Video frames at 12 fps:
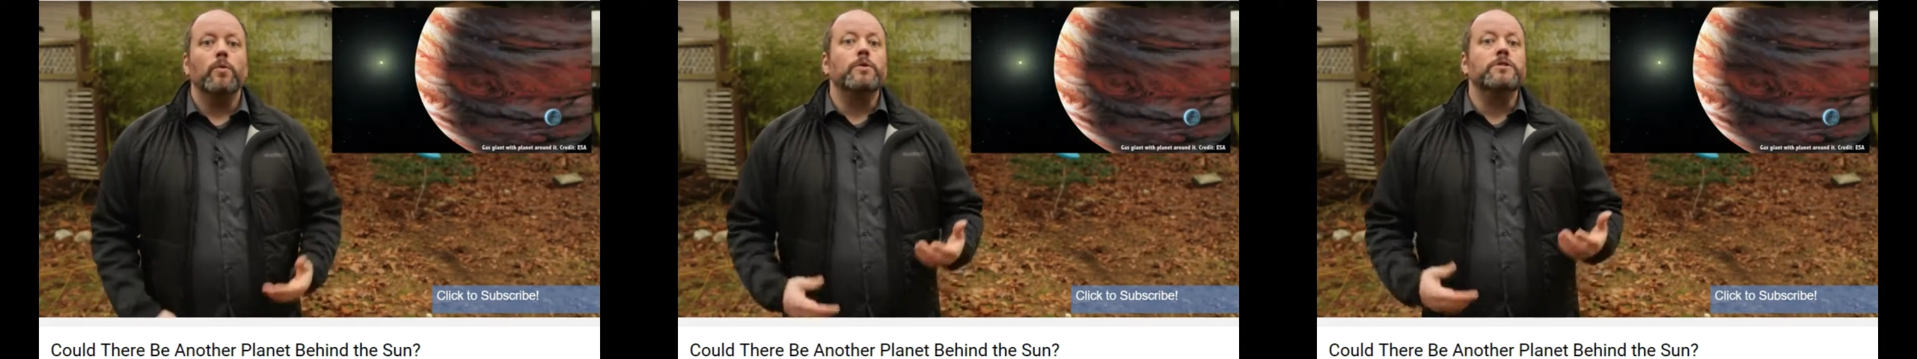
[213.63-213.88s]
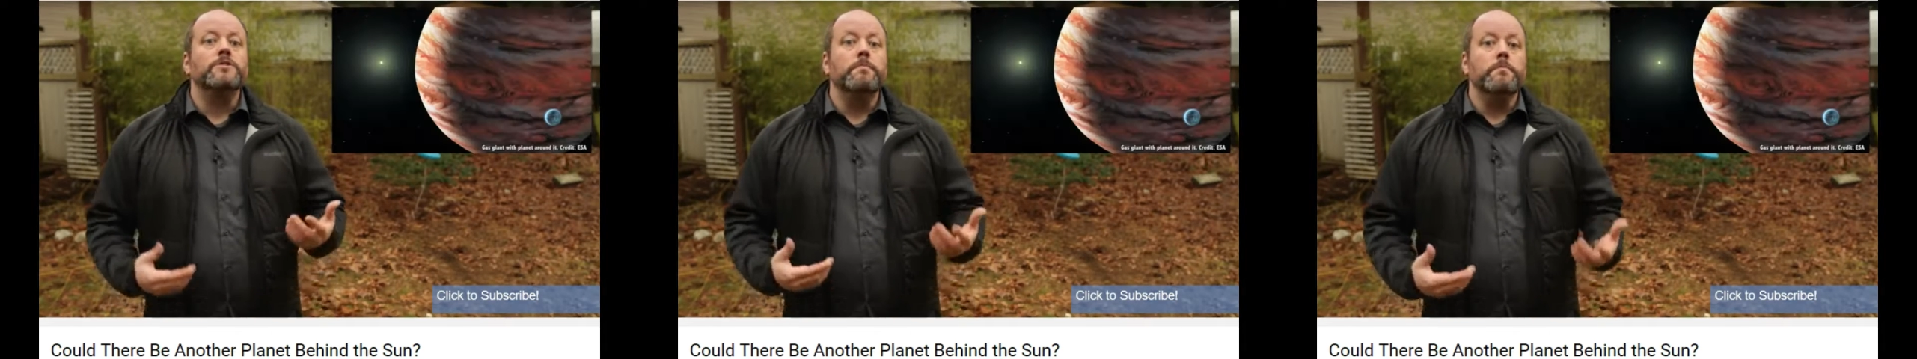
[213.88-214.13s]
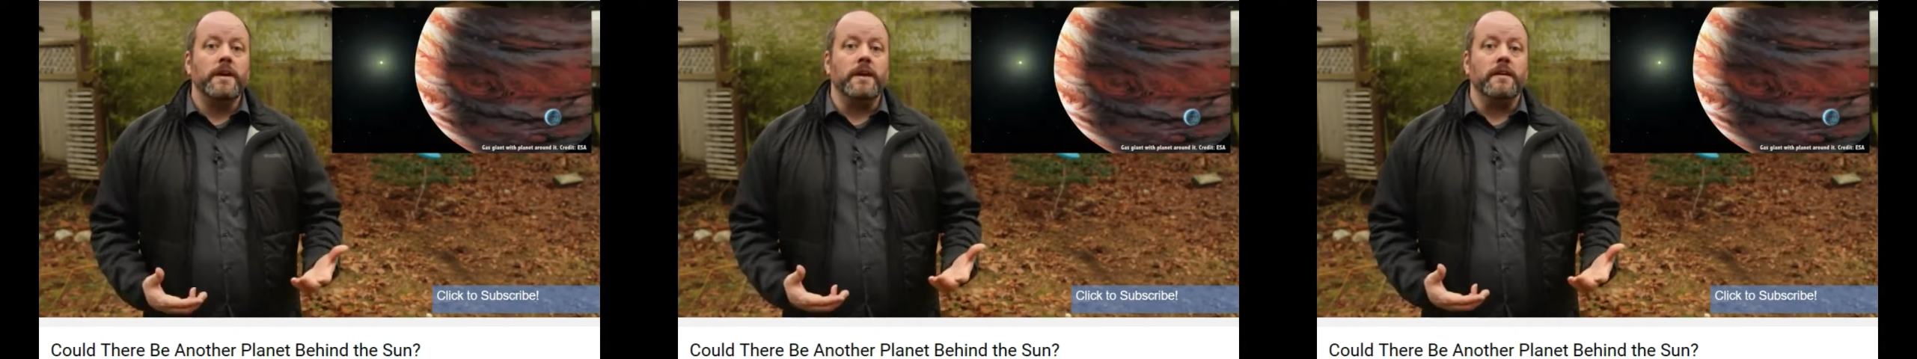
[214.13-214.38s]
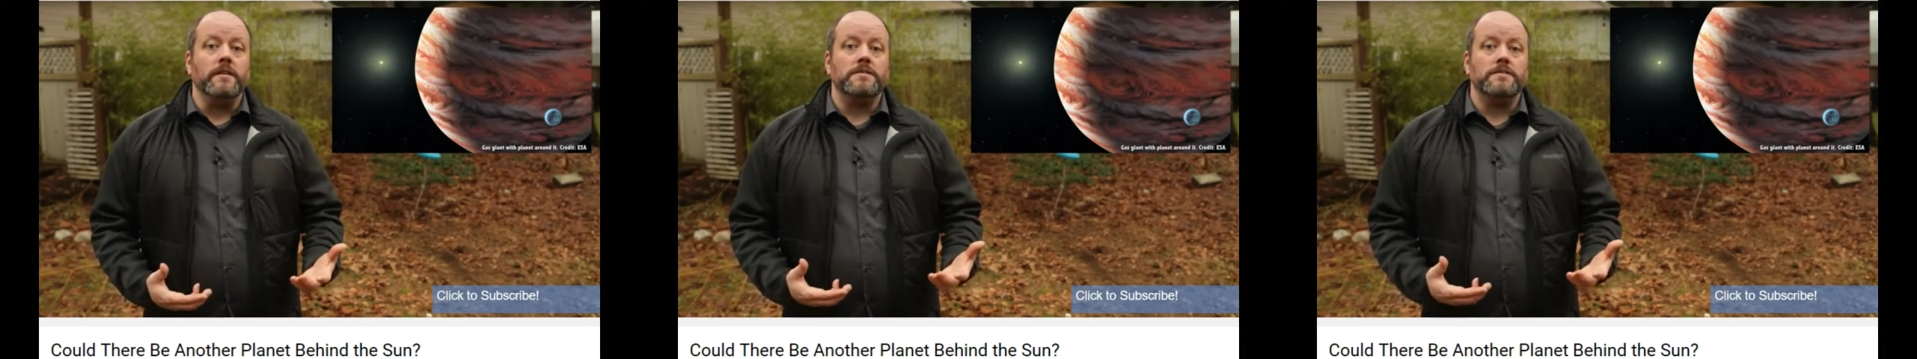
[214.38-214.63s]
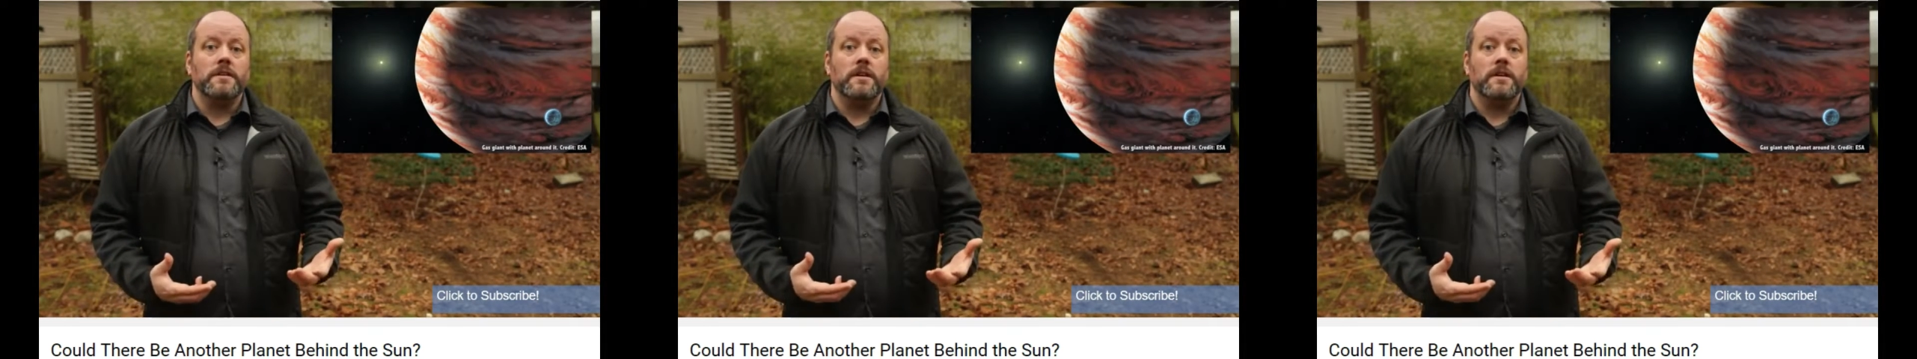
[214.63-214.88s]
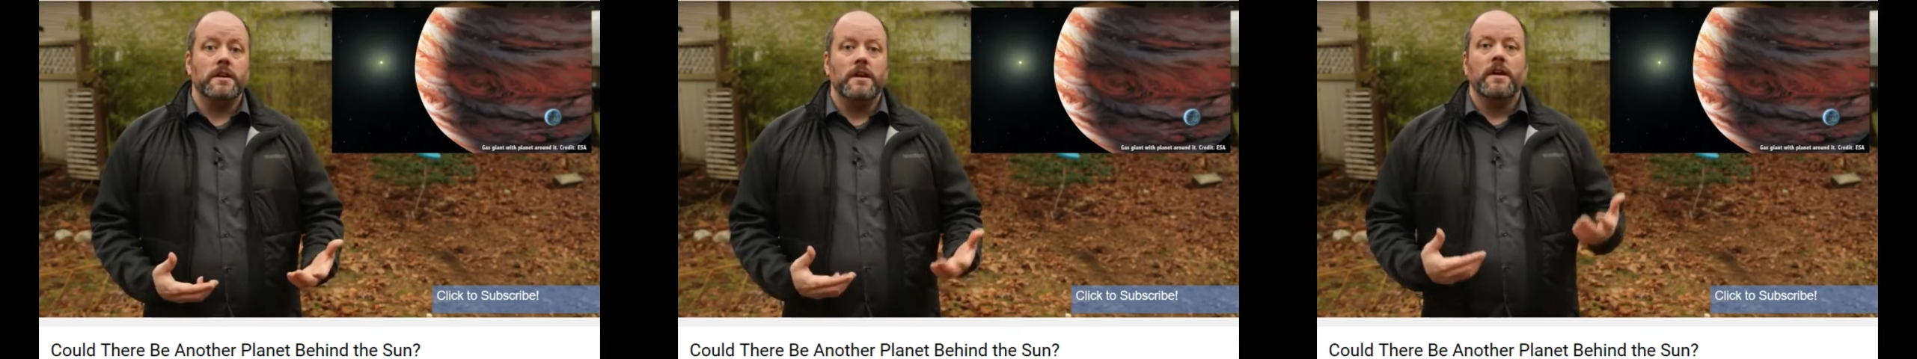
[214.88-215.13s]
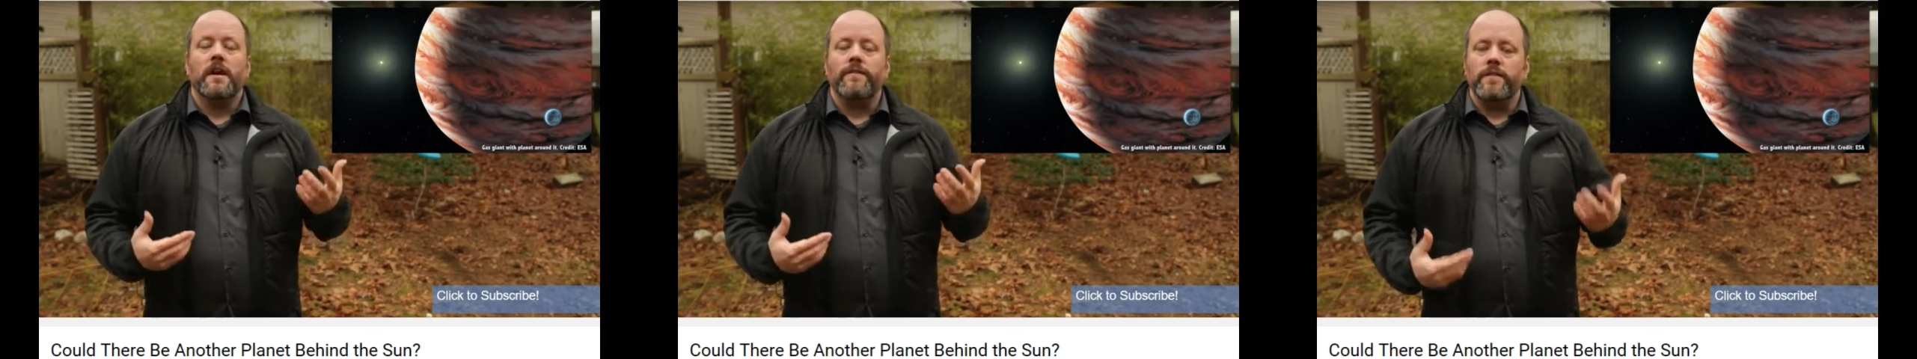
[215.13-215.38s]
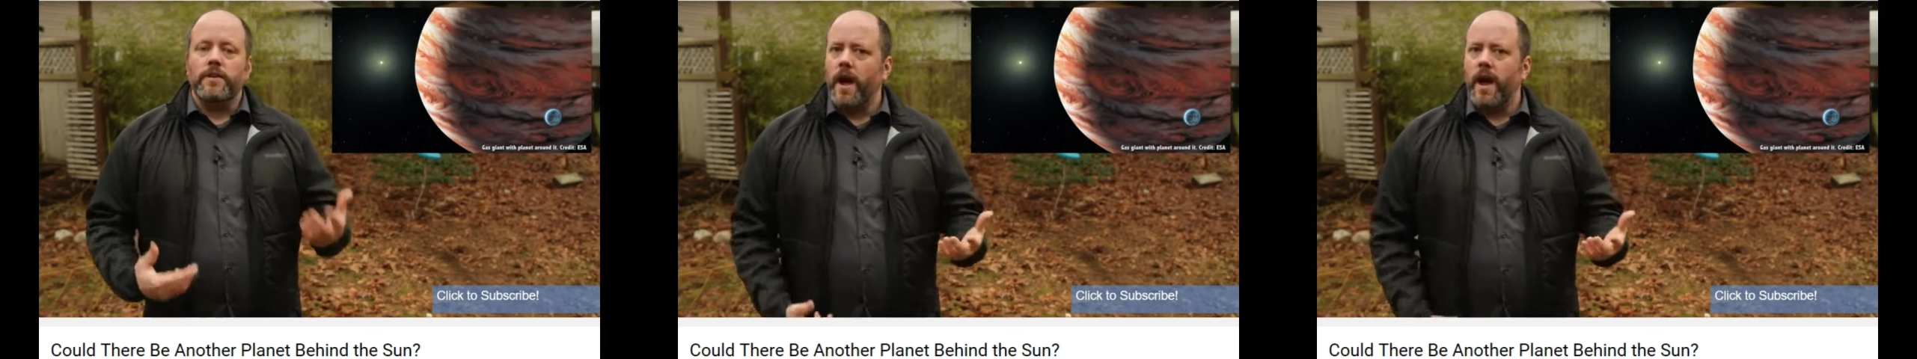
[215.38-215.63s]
Which means if you